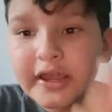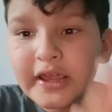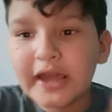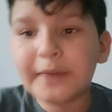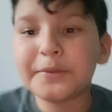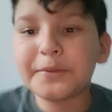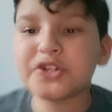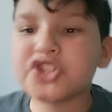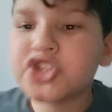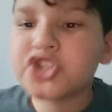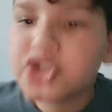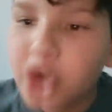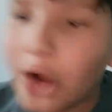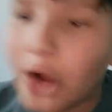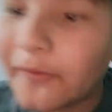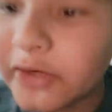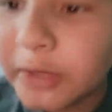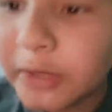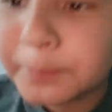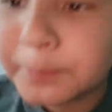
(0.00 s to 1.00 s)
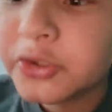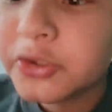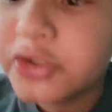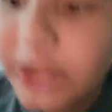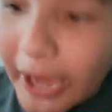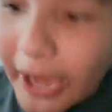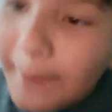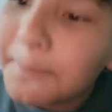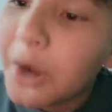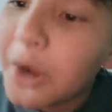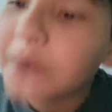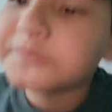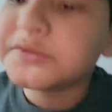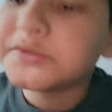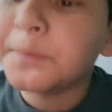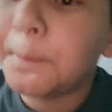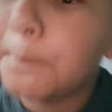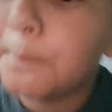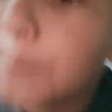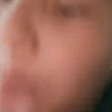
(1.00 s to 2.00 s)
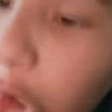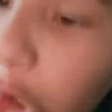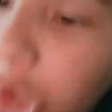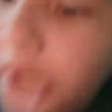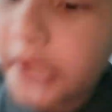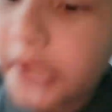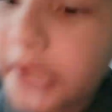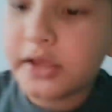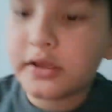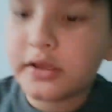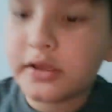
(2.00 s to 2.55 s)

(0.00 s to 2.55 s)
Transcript: and I'm gonna shove it up your damn mom's butt.